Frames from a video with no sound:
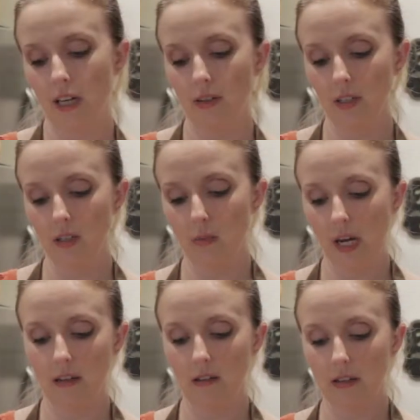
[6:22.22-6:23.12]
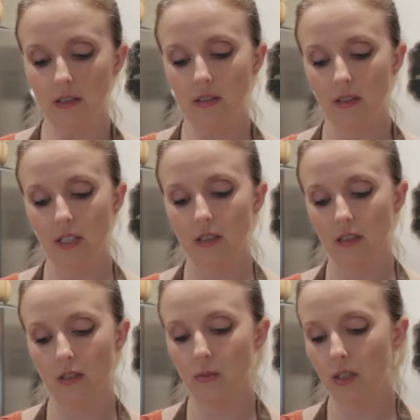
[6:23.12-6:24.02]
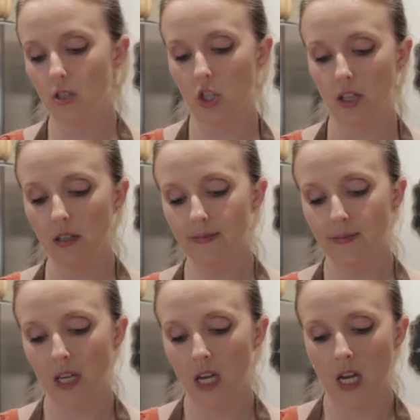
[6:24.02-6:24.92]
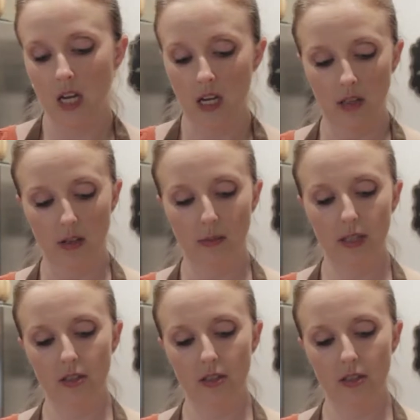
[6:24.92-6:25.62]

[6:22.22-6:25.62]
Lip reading: Every good pie crust needs a little bit of sugar and a little bit of